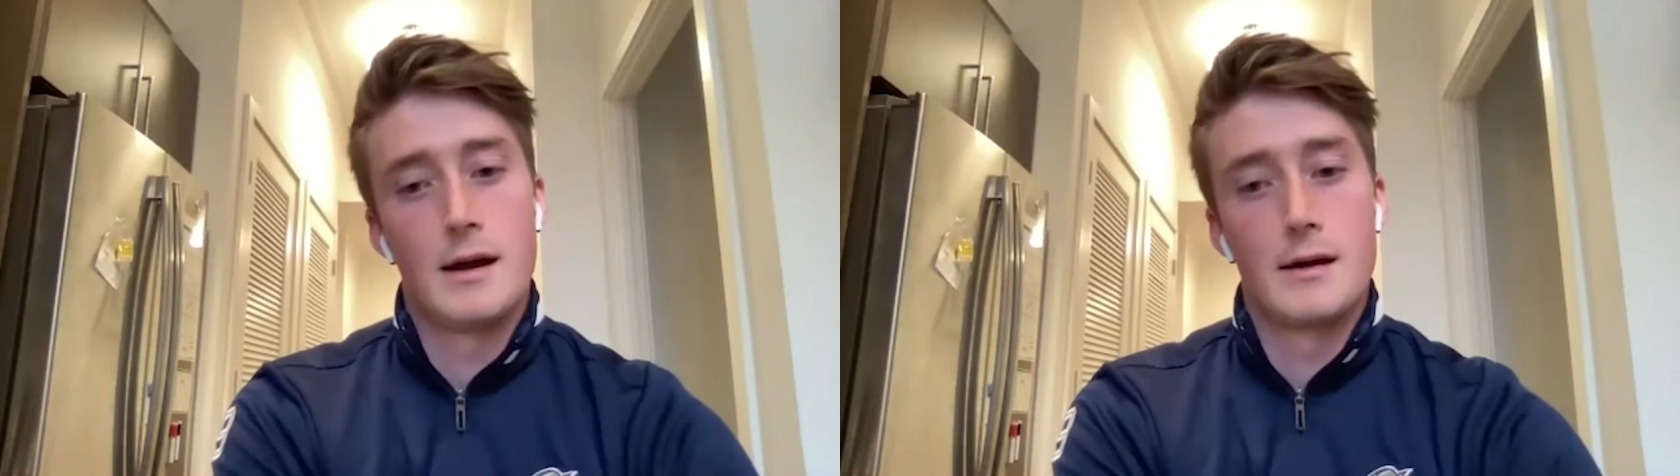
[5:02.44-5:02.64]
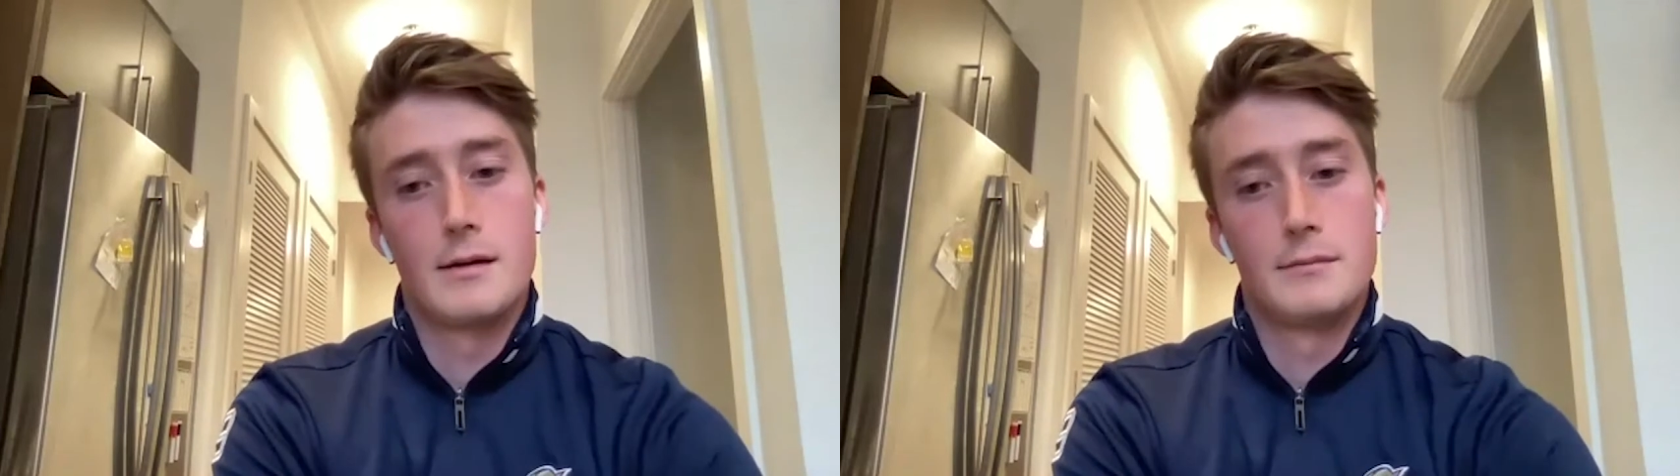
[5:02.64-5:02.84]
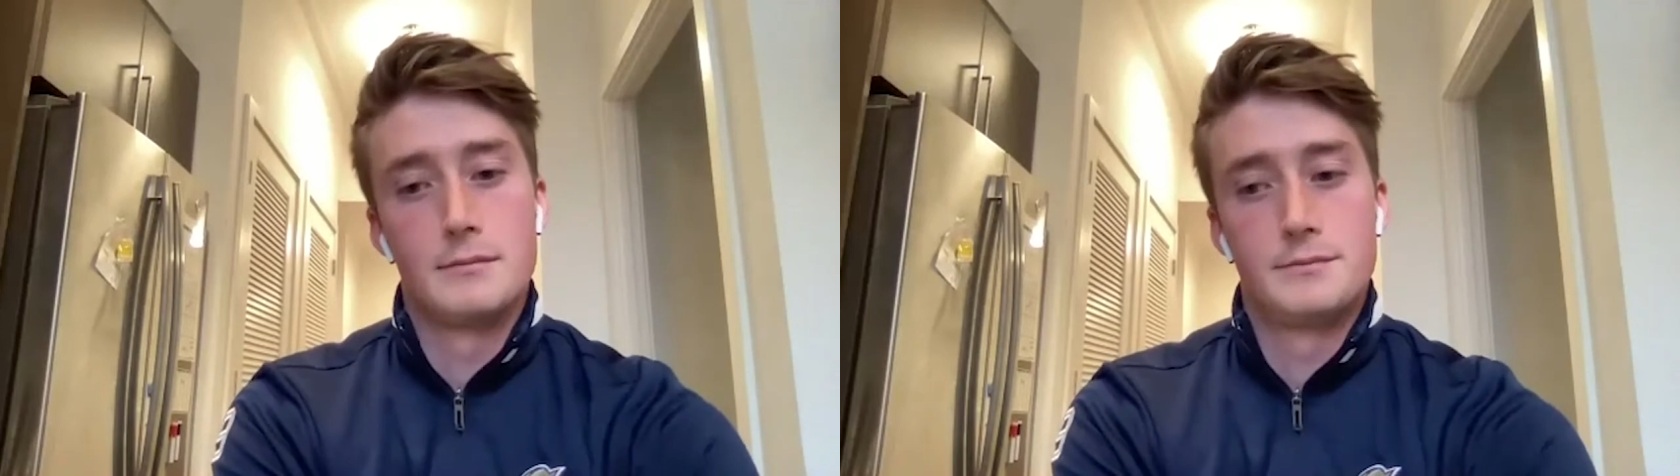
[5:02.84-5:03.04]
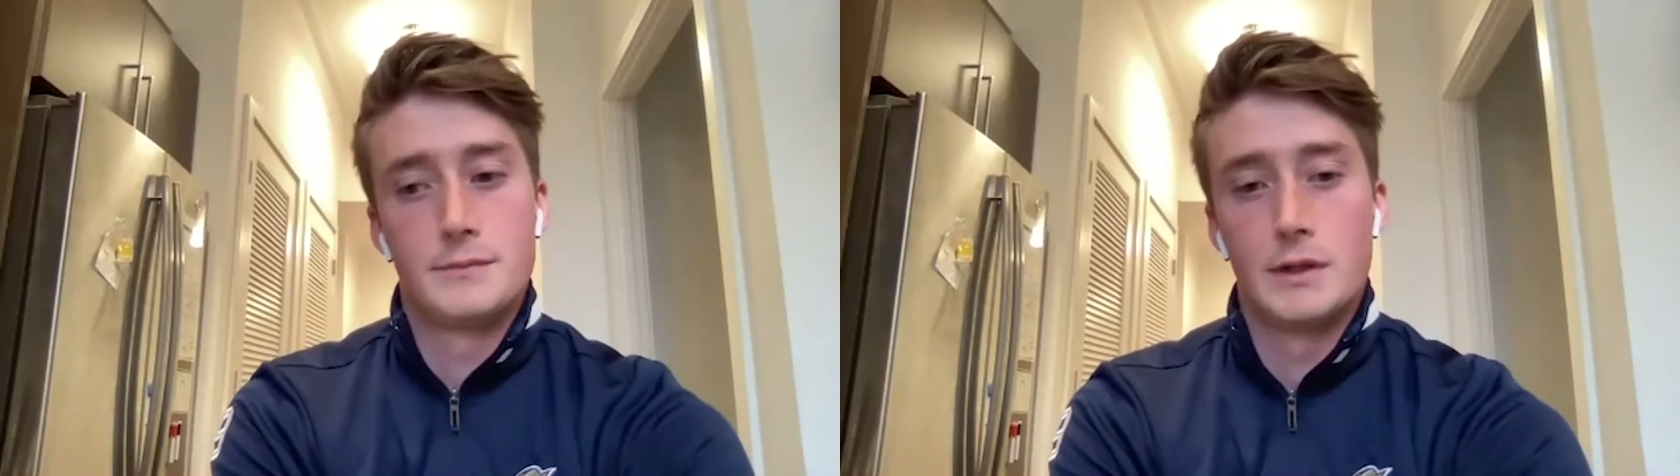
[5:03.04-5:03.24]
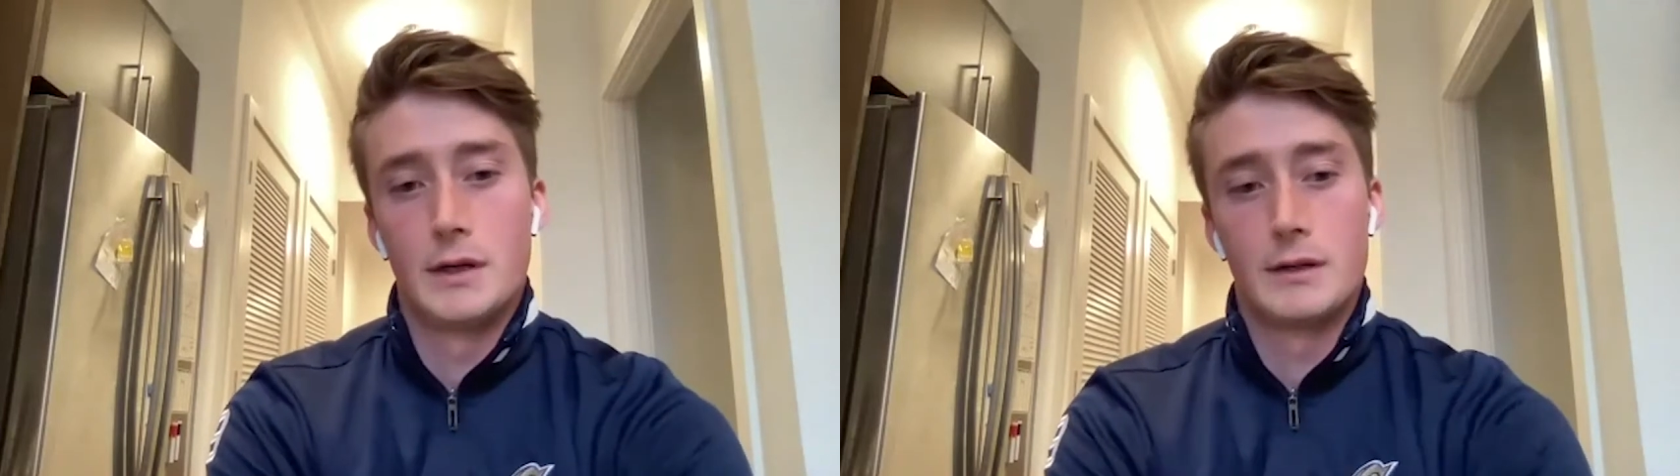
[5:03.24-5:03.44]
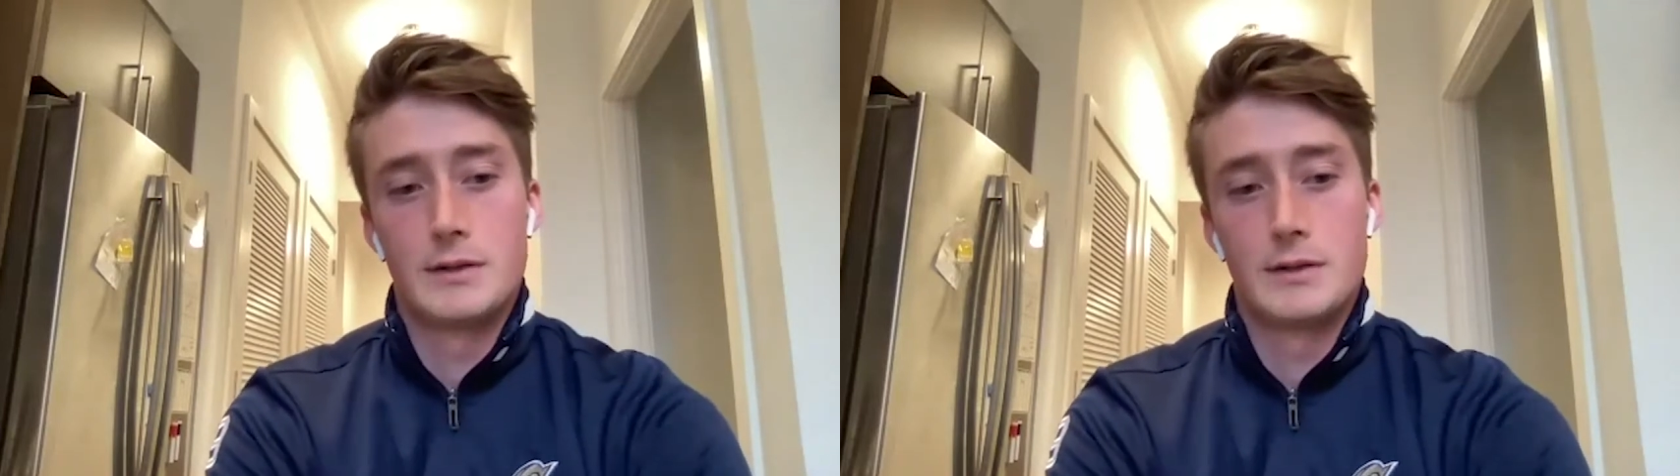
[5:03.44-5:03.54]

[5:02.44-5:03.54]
Um, you know,